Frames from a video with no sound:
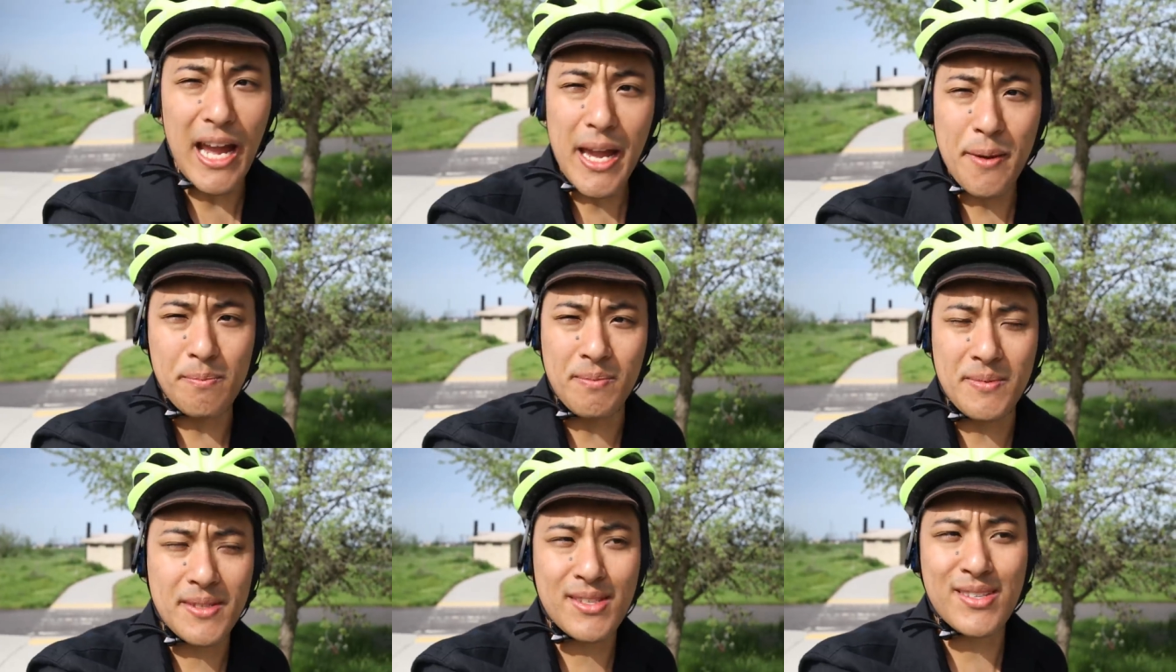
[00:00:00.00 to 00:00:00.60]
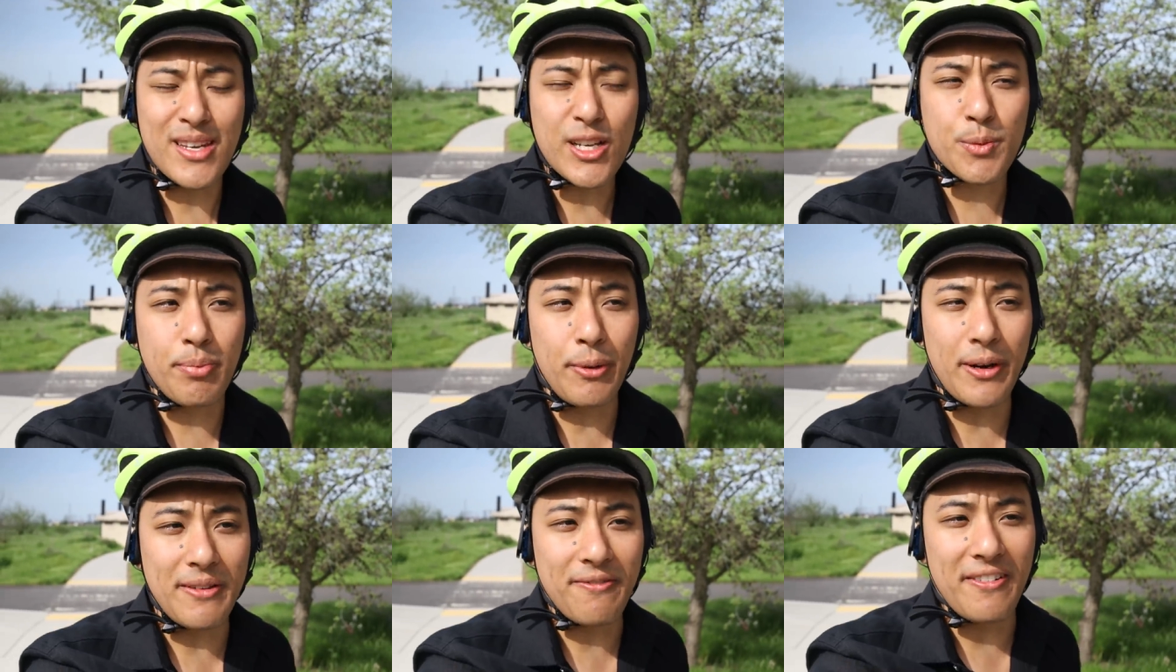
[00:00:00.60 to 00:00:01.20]
I am
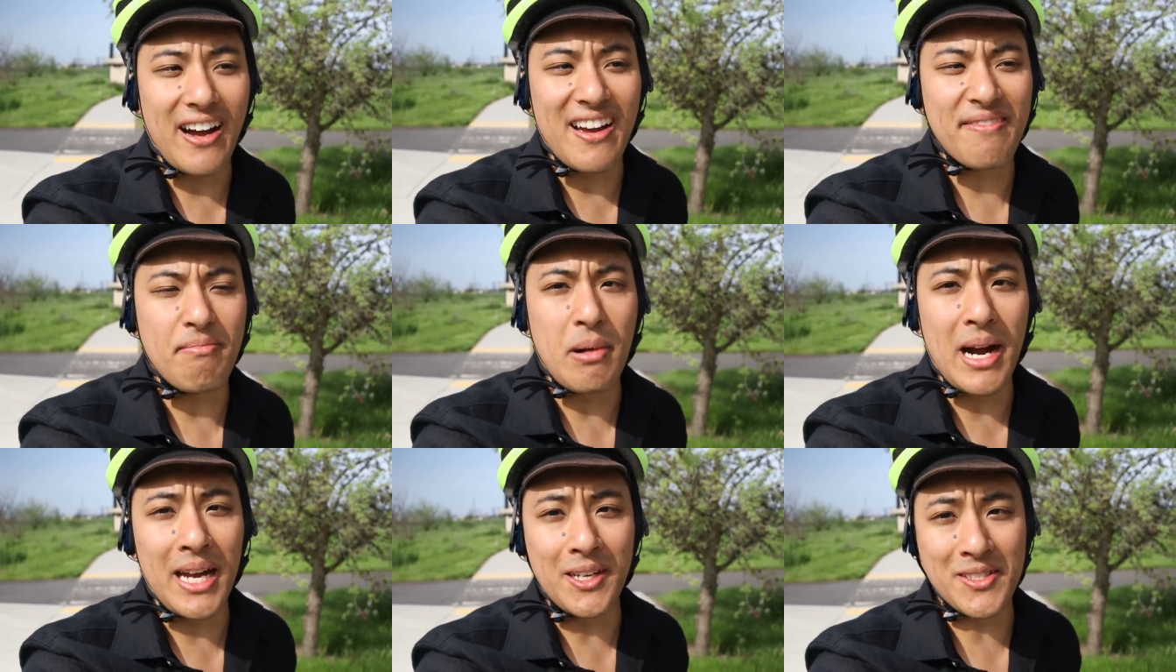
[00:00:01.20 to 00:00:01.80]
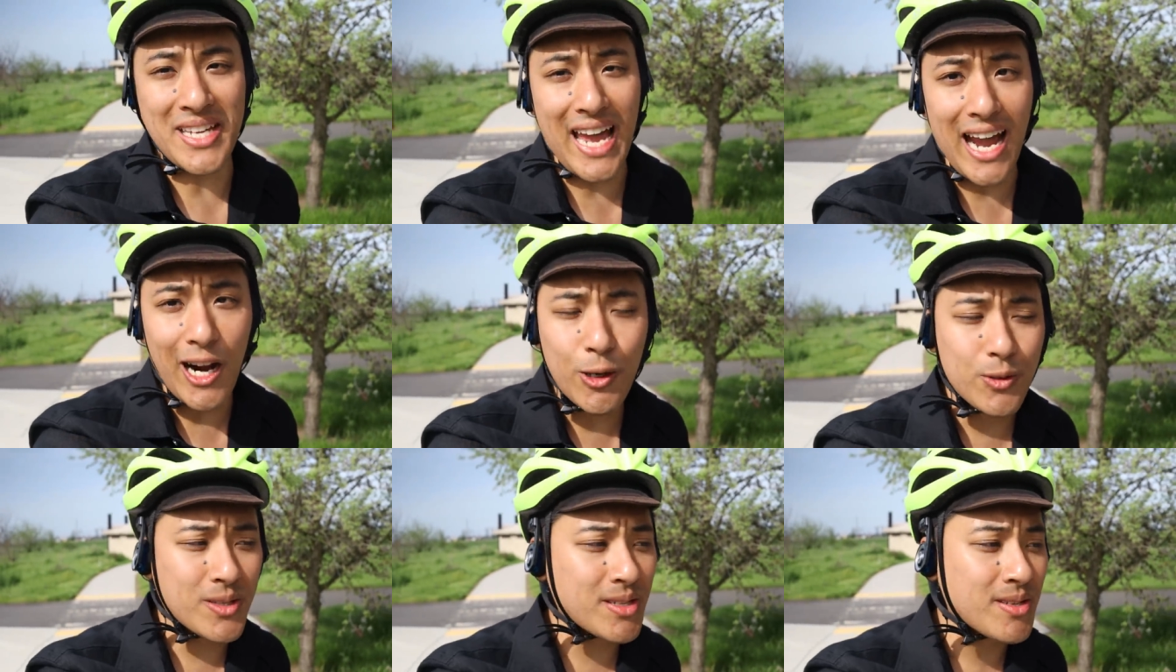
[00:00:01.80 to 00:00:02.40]
6.5 miles
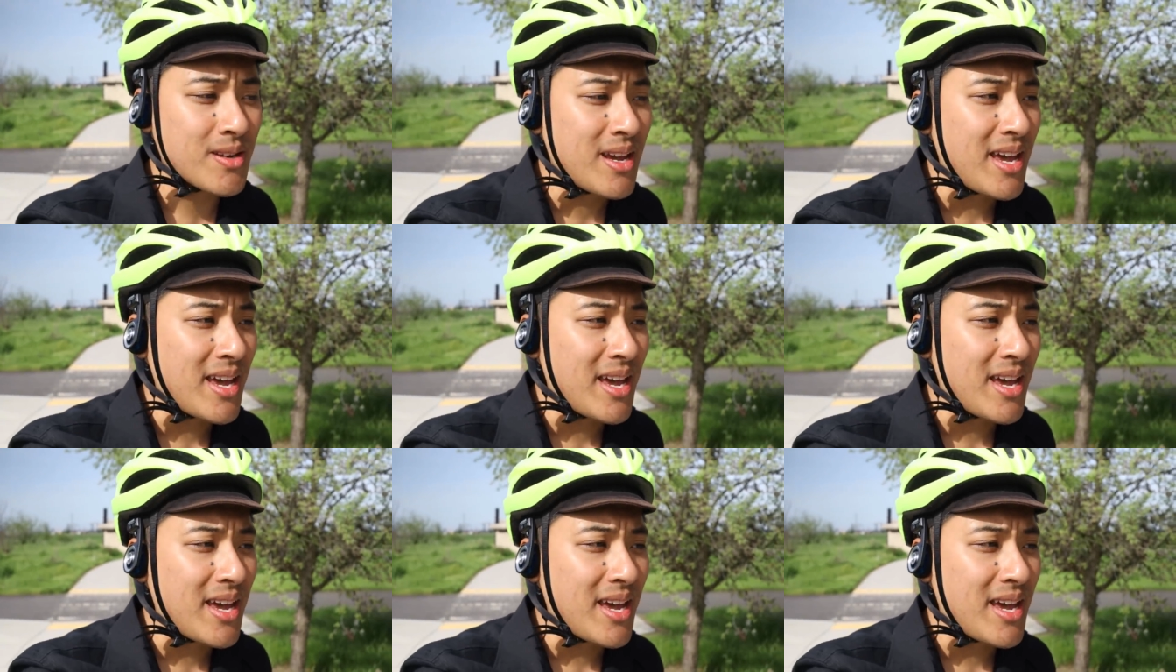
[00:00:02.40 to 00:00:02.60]
out,